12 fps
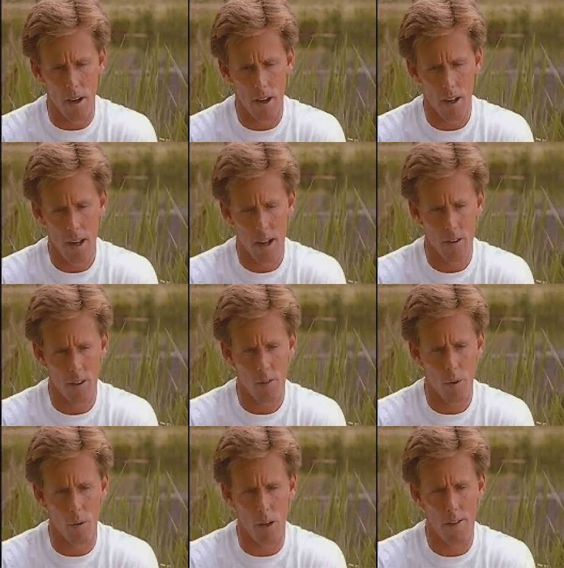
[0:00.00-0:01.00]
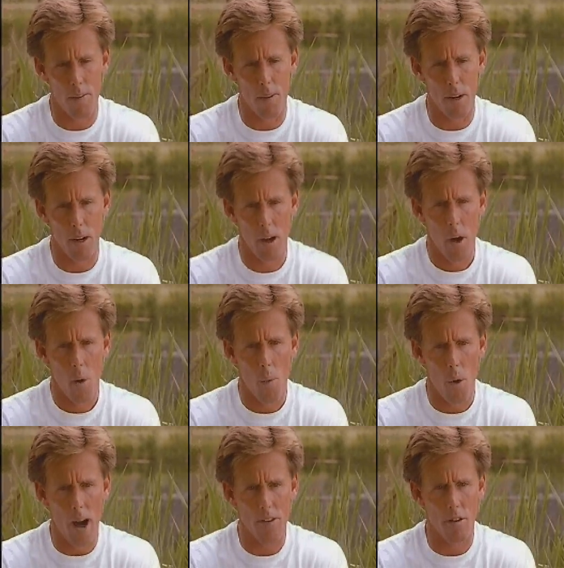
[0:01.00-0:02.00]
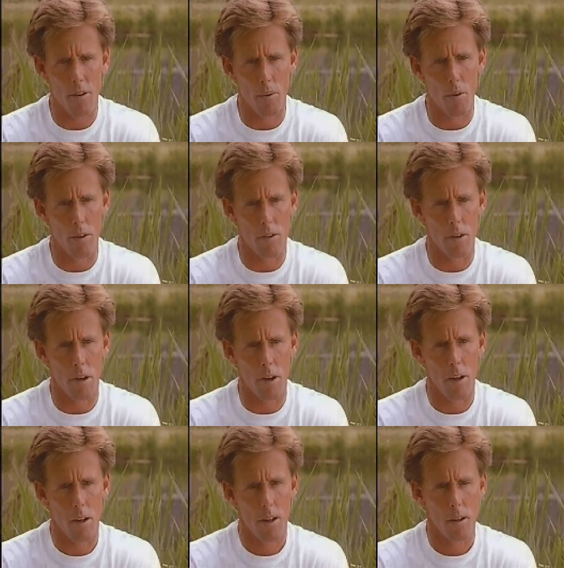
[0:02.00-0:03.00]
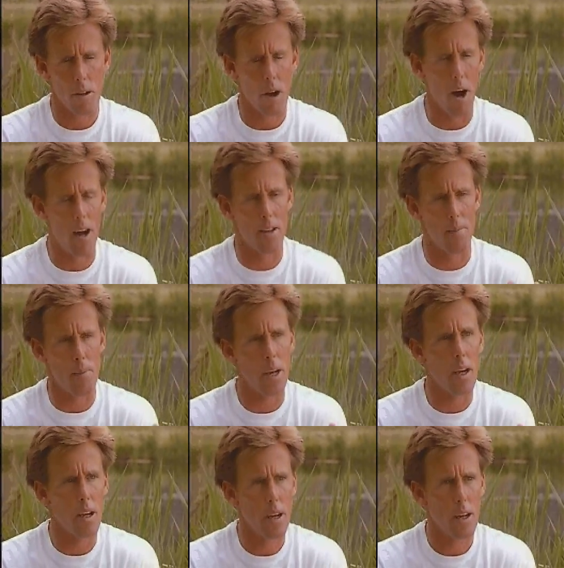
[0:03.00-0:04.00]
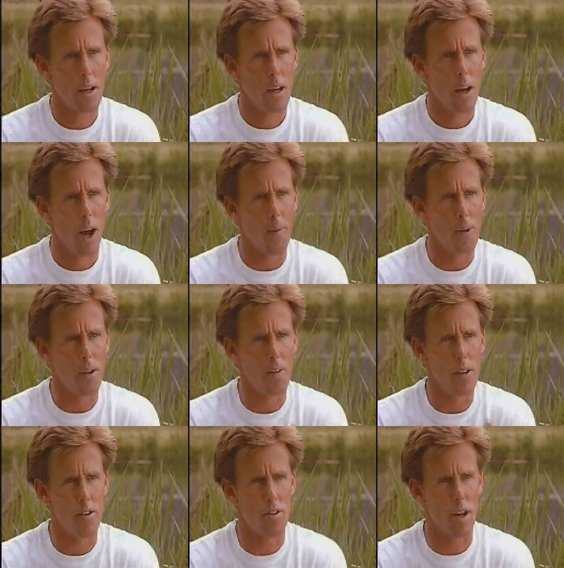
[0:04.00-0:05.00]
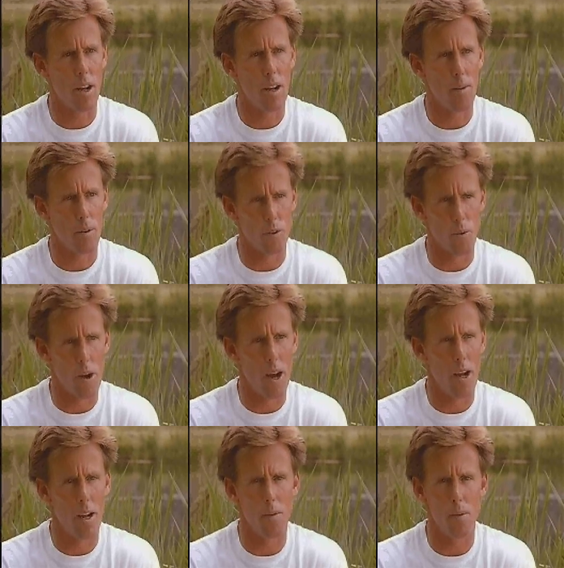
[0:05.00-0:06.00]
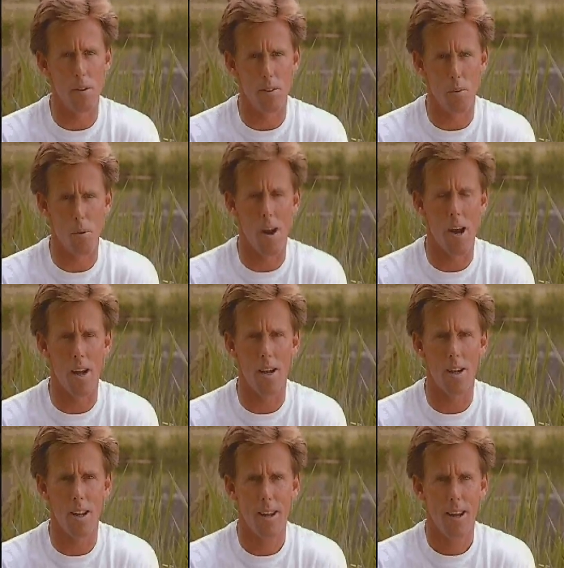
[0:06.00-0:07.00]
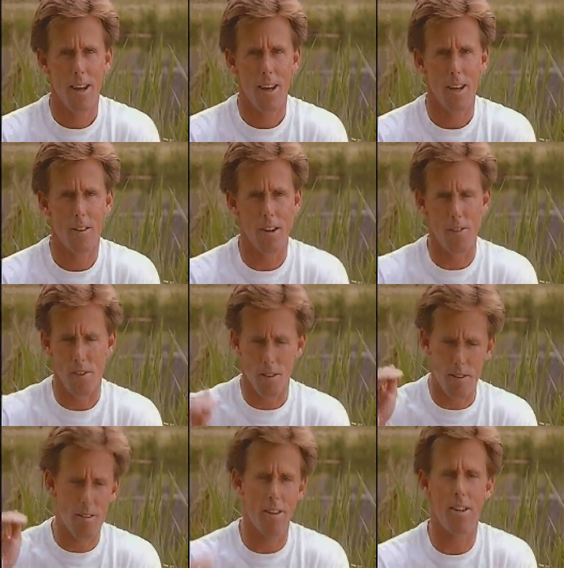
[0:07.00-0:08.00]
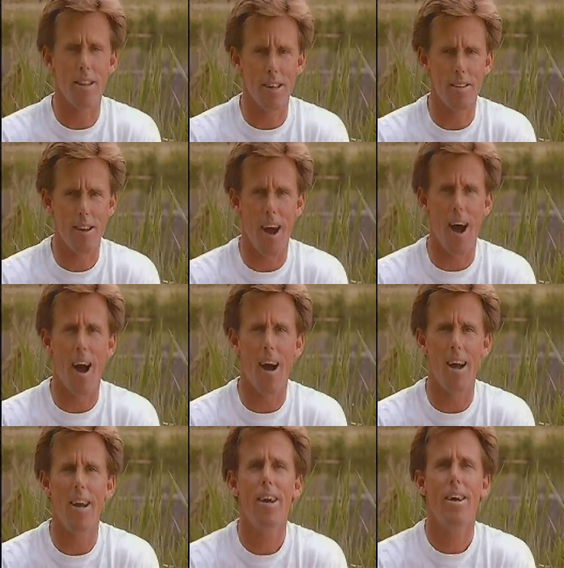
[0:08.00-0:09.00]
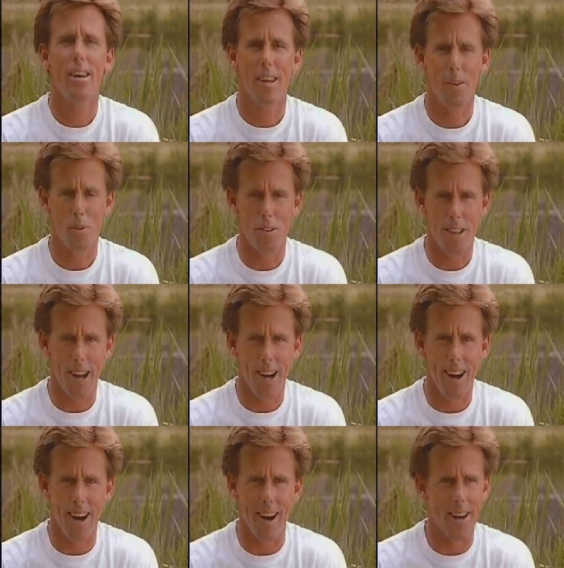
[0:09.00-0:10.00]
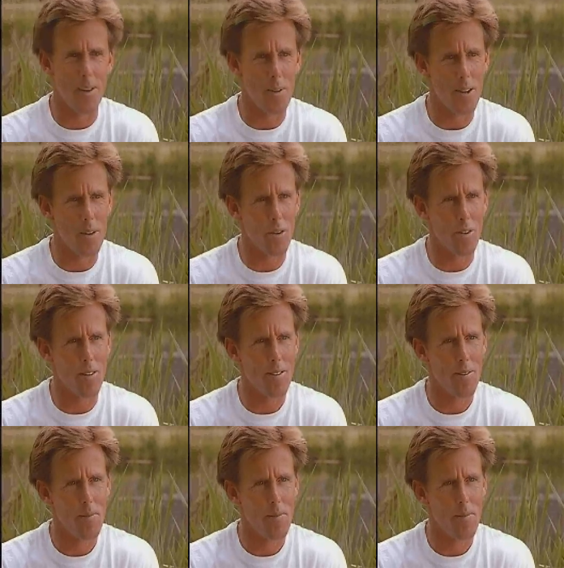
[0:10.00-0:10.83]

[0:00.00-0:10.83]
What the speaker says: as I've told everybody, Roger was God to me. I mean, if he said it was red, it was red. And he said if it stood this high, it was that high. I mean, it was.